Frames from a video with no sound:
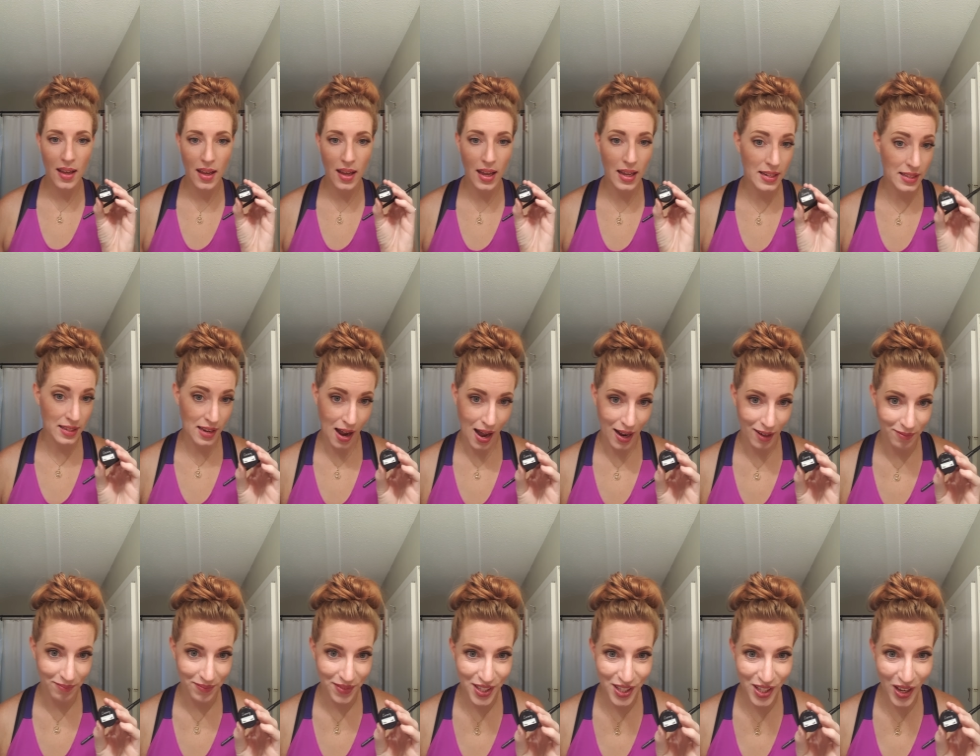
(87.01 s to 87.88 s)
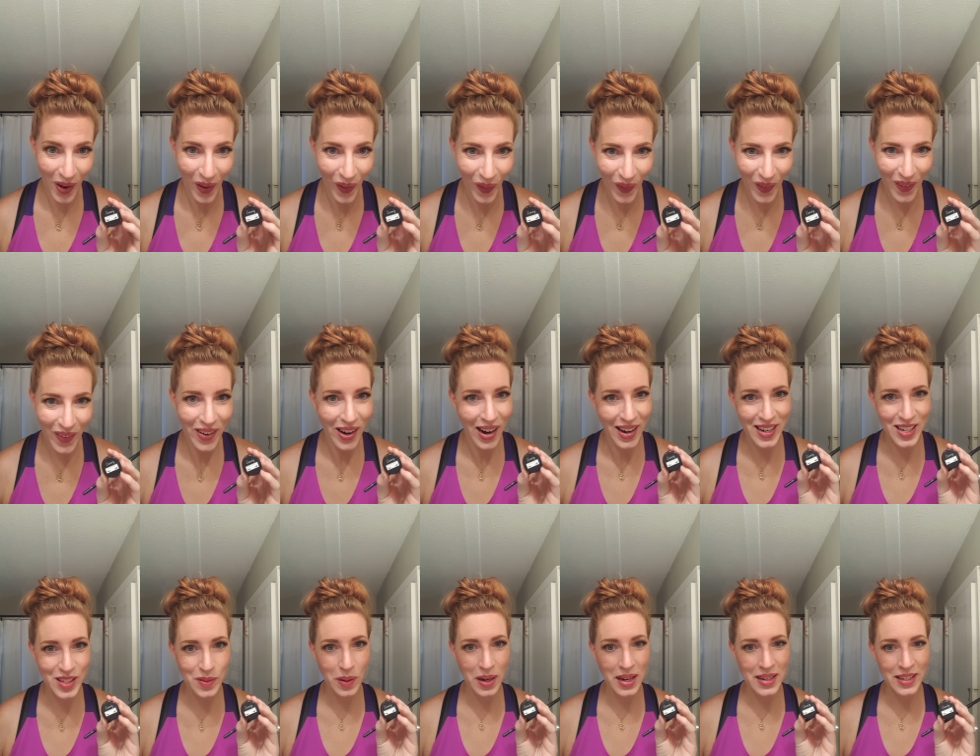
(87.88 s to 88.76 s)
it's not. So I
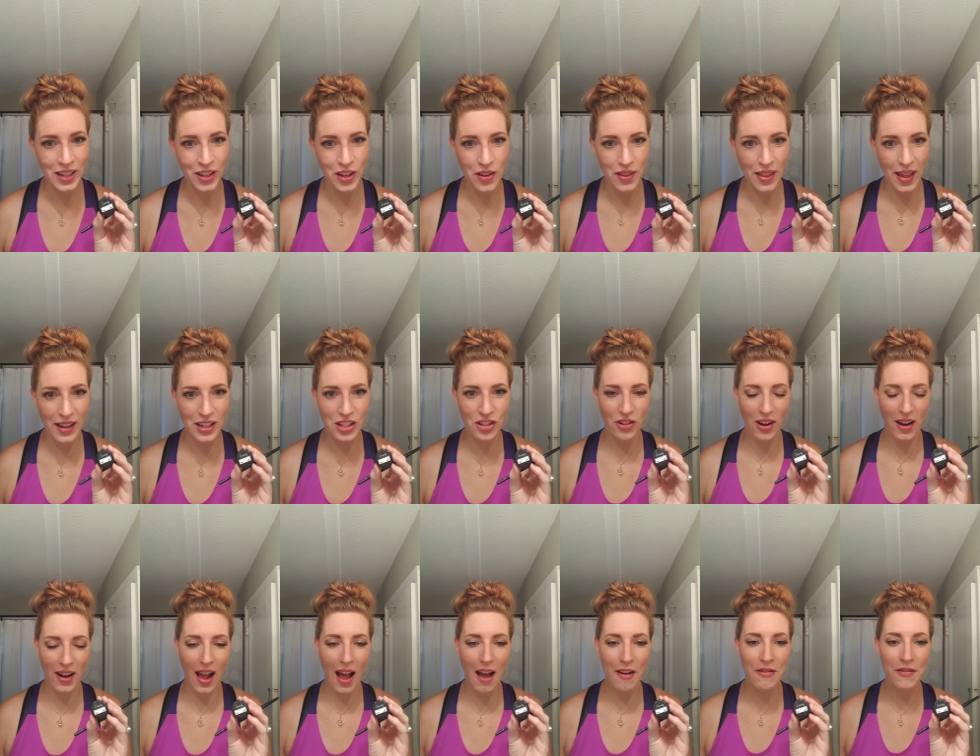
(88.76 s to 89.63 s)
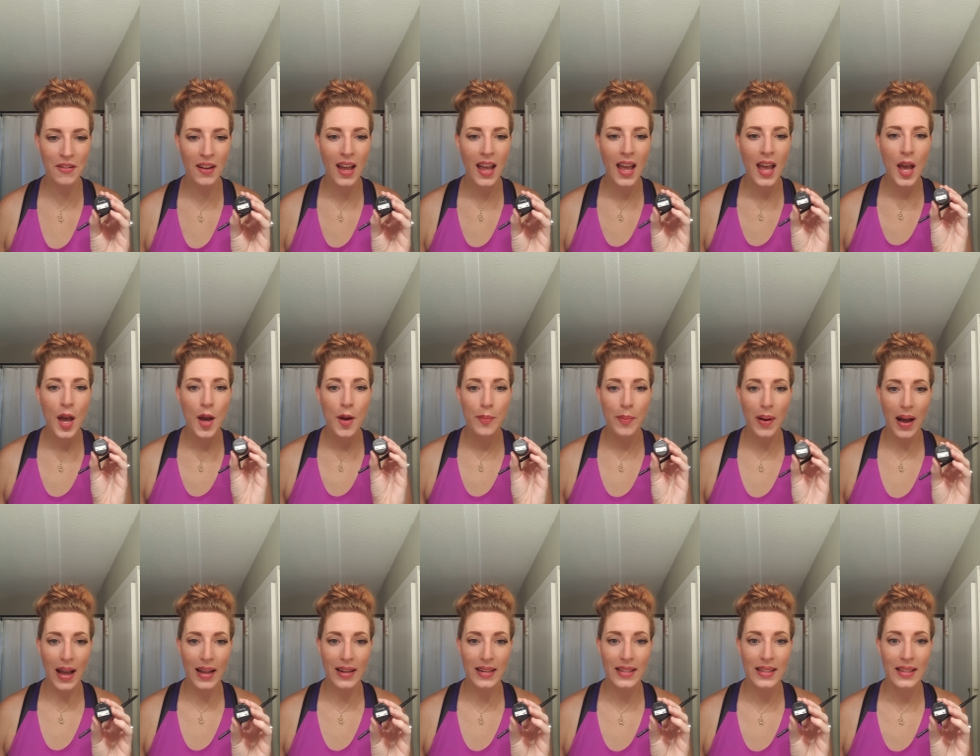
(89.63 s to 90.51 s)
just want to tell you that straight off.
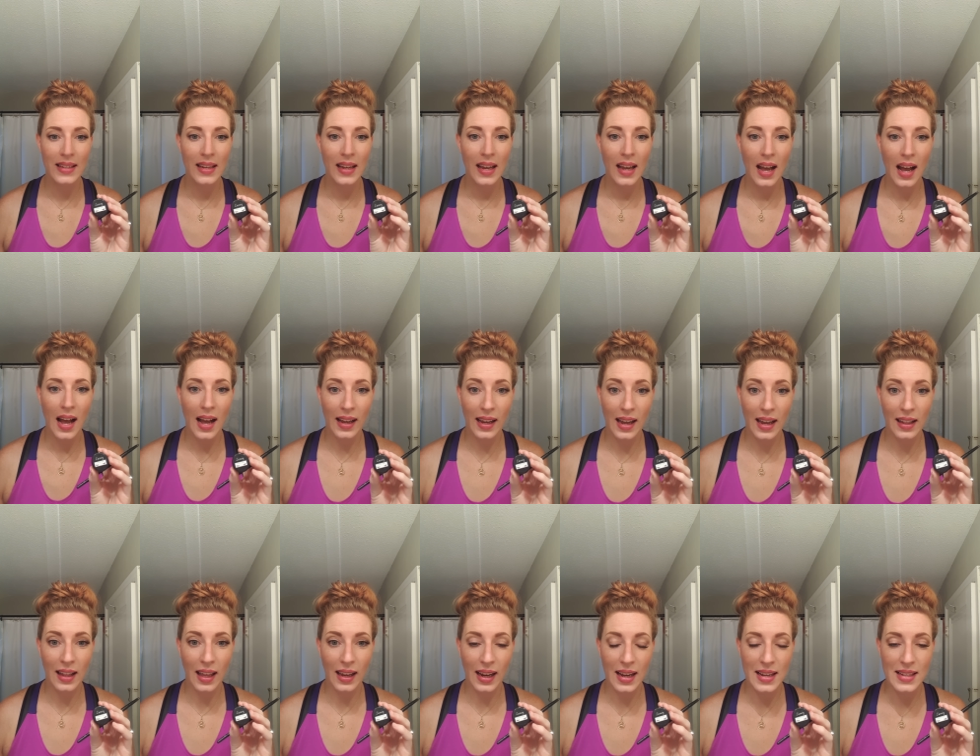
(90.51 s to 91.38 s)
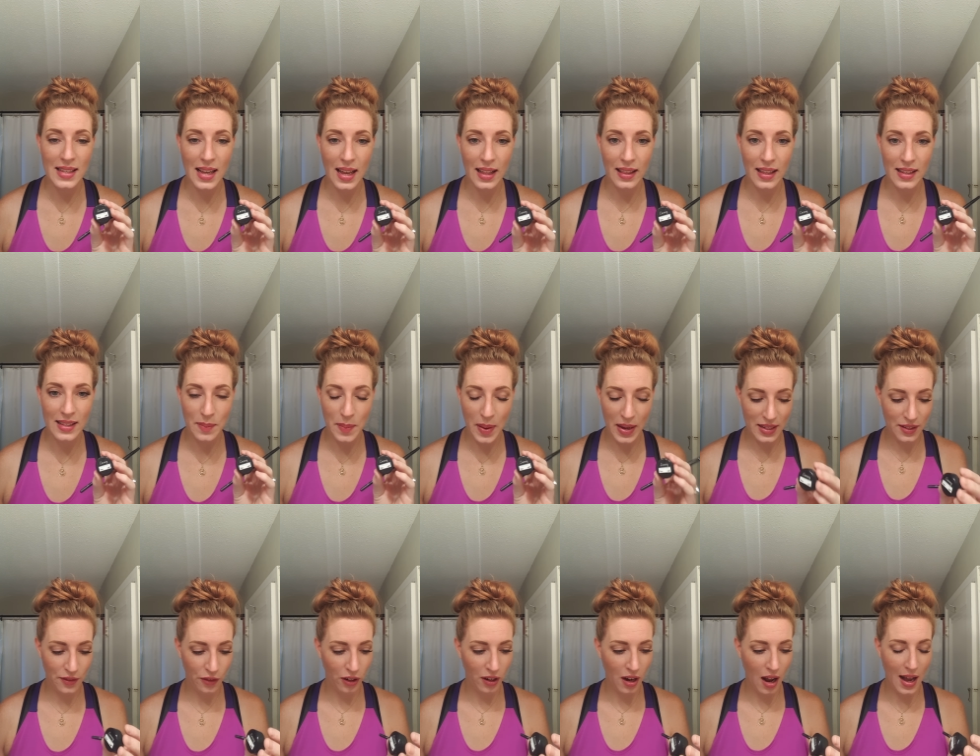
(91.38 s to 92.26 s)
But again, like I said, this
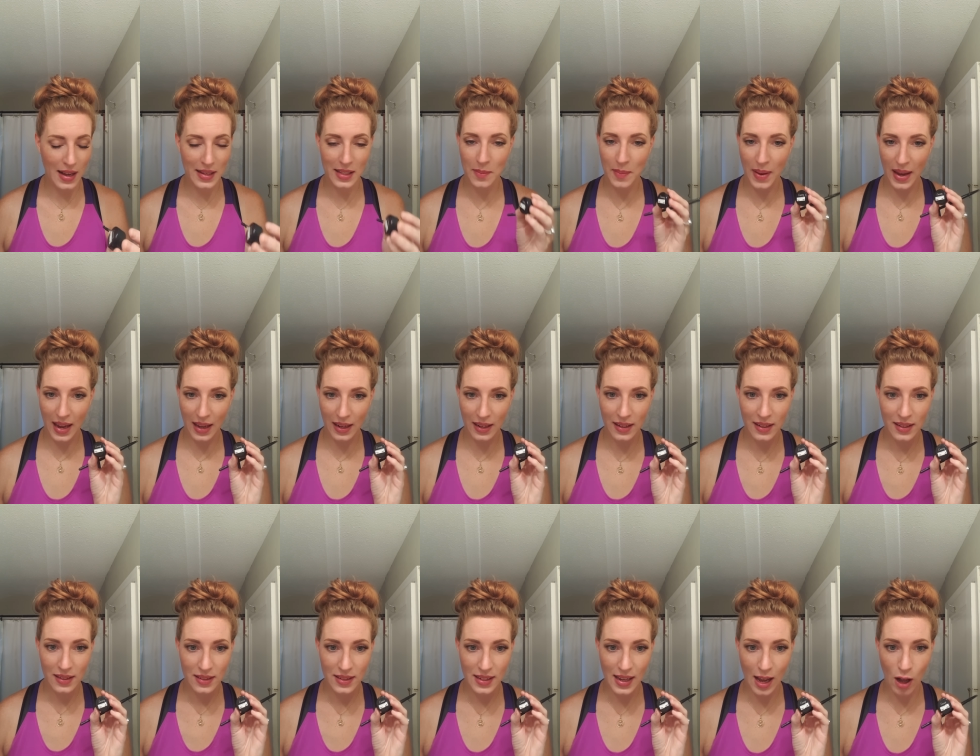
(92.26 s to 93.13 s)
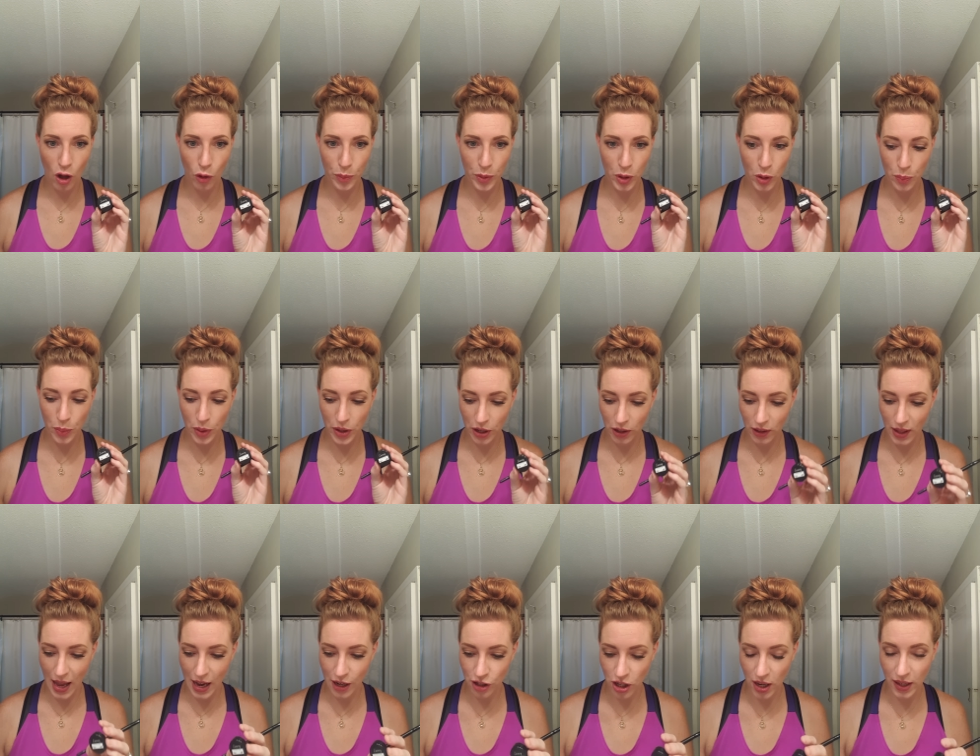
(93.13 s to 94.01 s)
makes for an awesome aid to help you put your
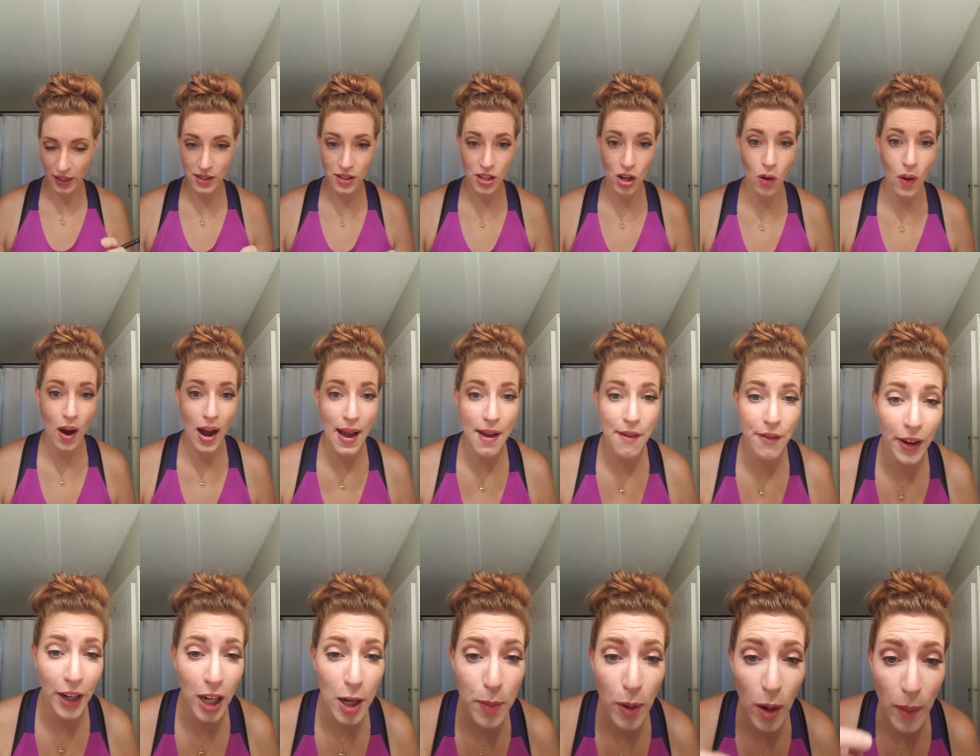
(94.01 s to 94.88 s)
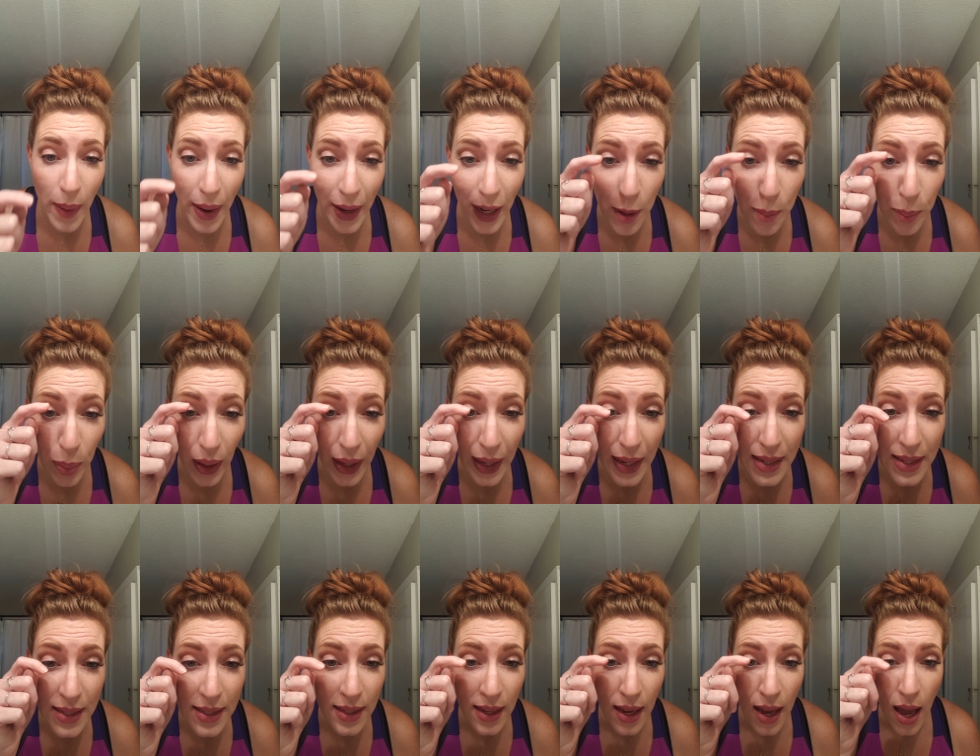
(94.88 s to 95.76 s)
lash on. So I have already put mine in
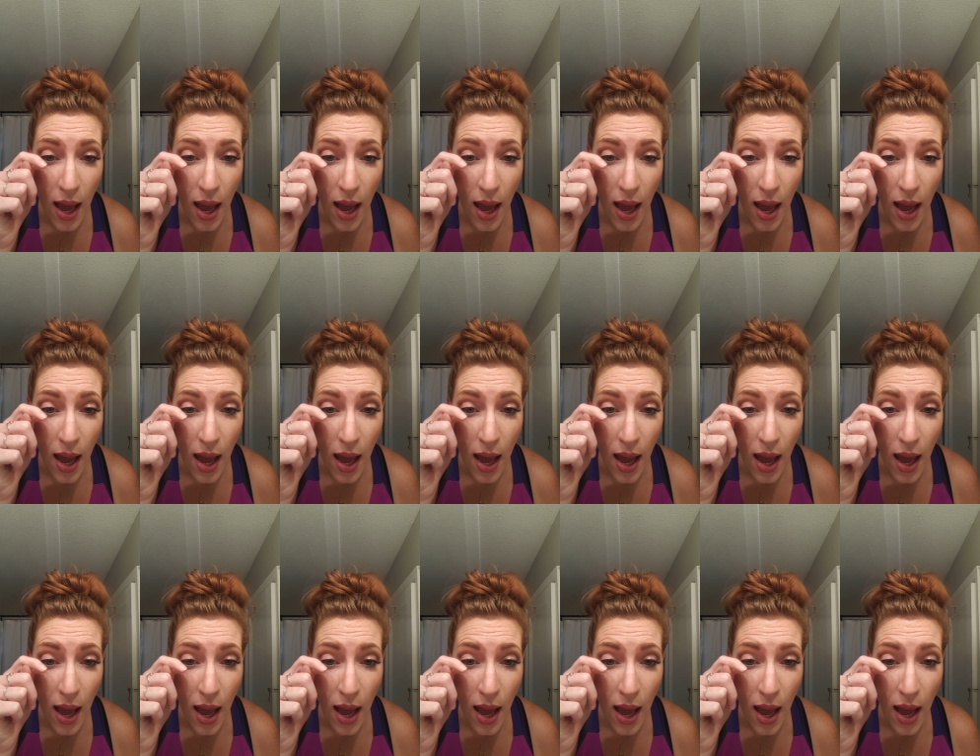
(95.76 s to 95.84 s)
place.